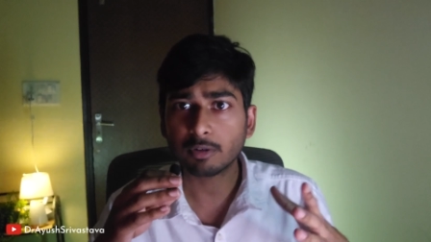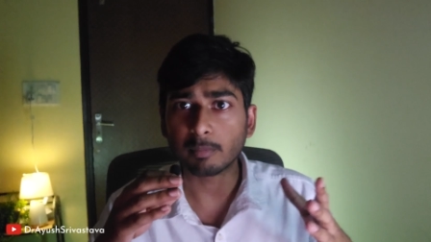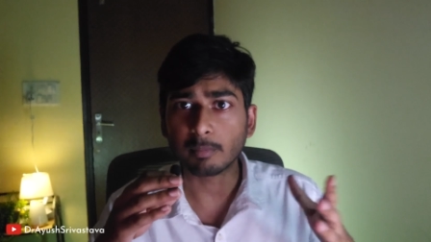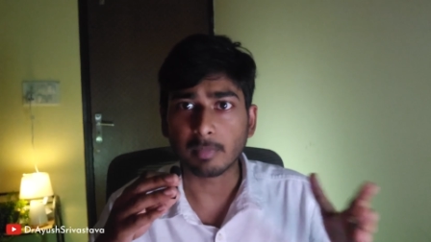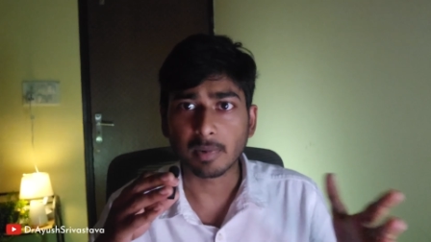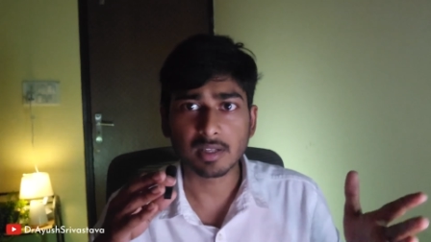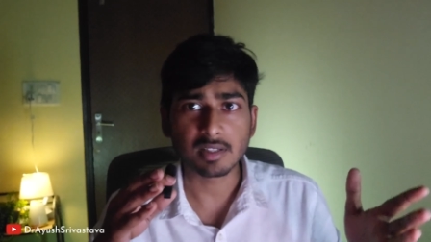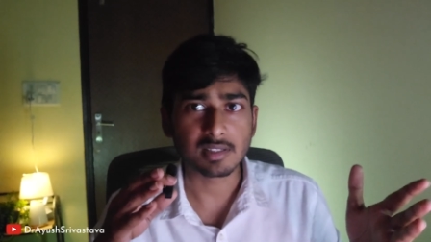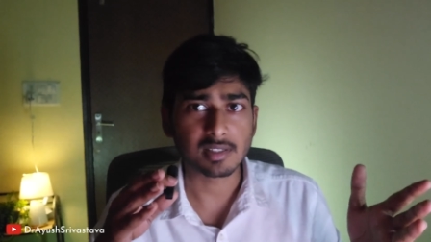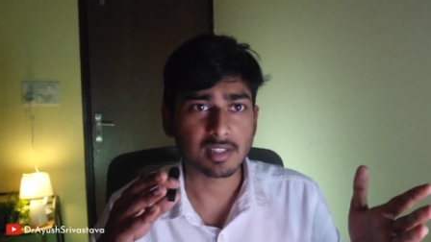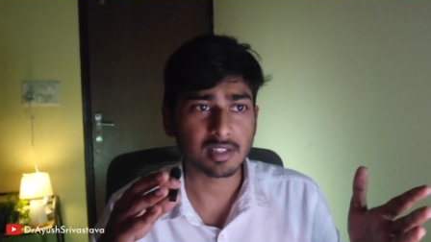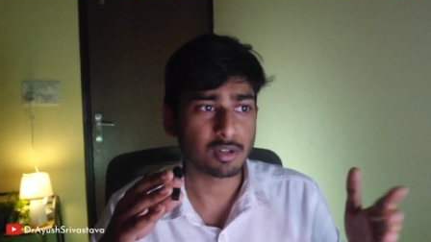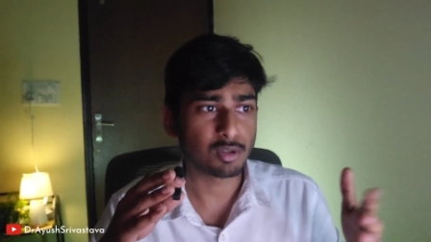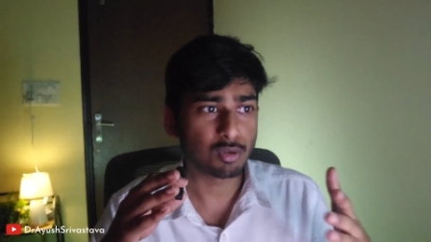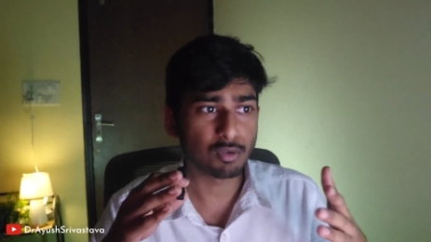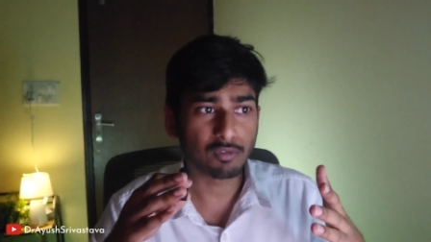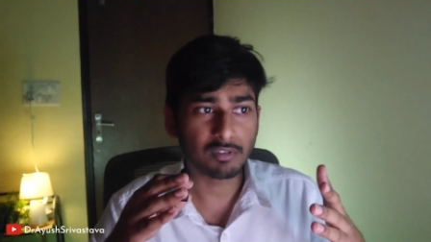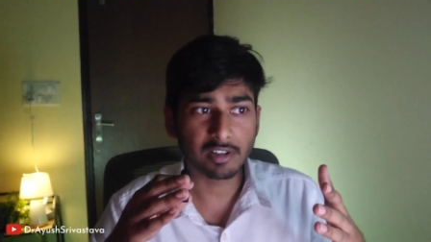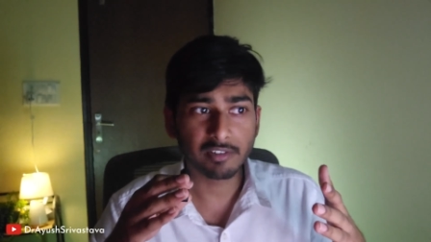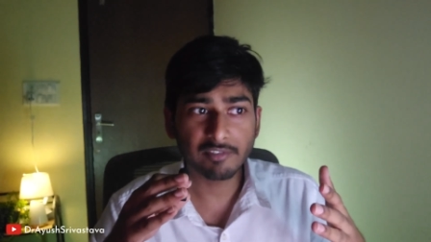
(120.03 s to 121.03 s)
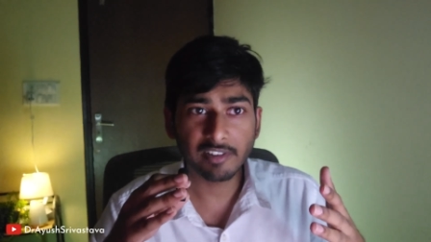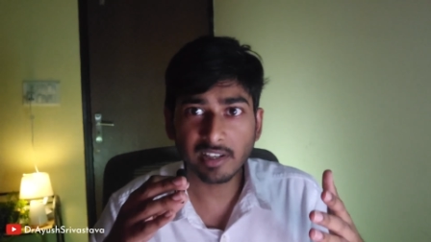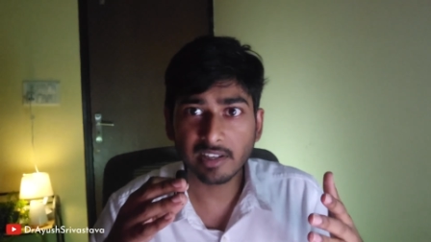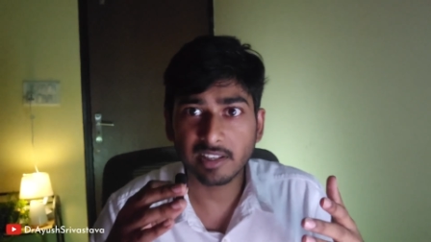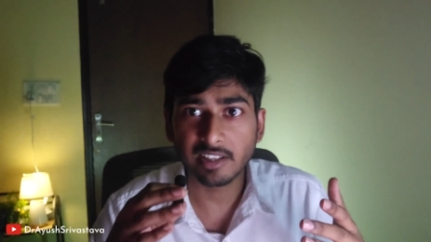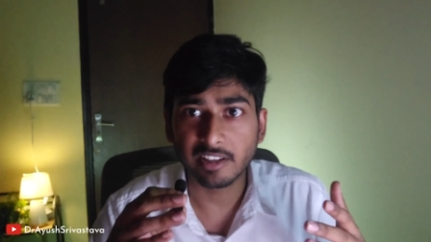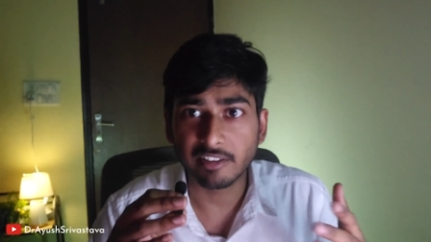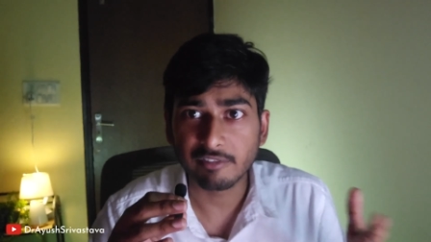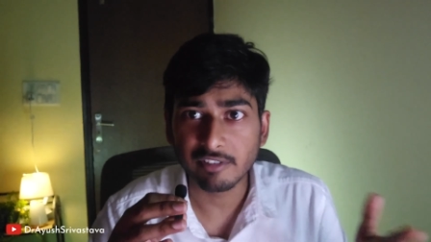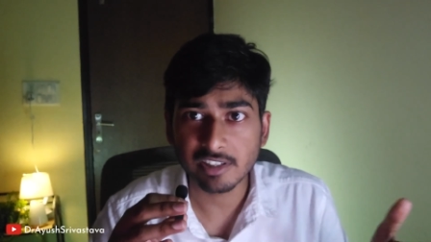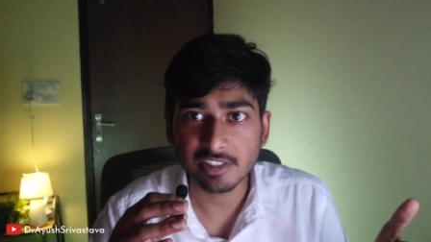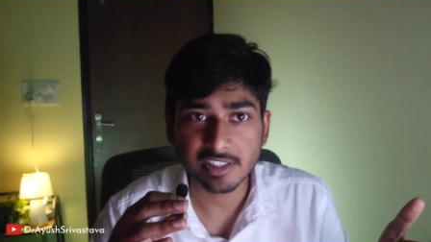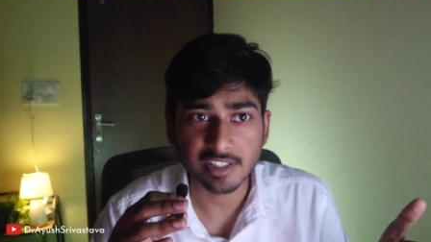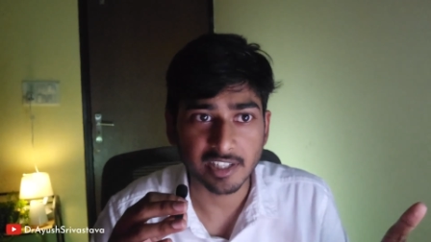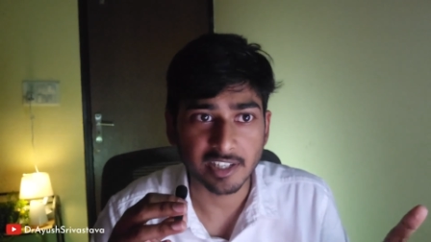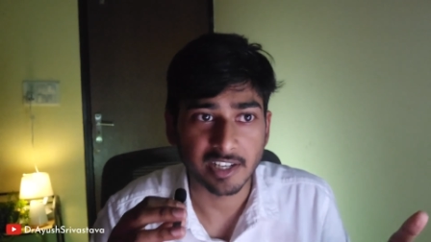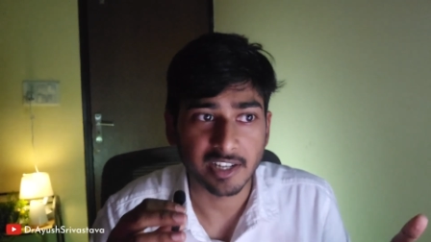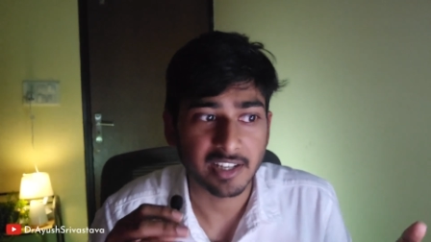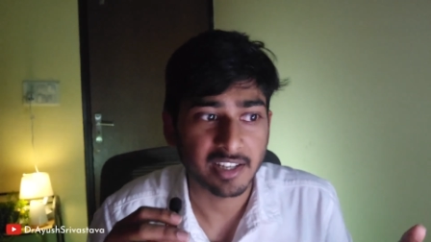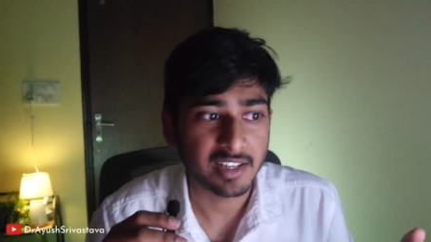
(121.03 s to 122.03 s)
for months. No one will give a
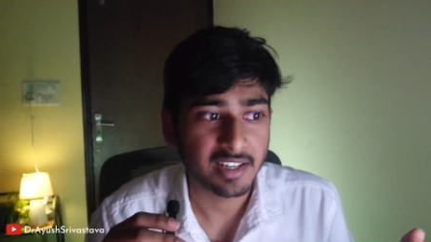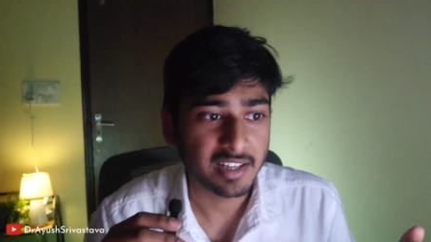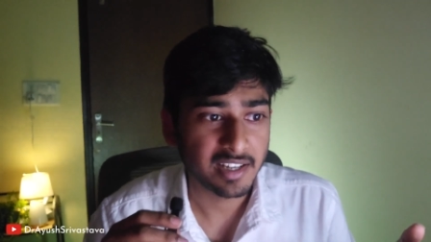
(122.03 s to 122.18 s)
shit,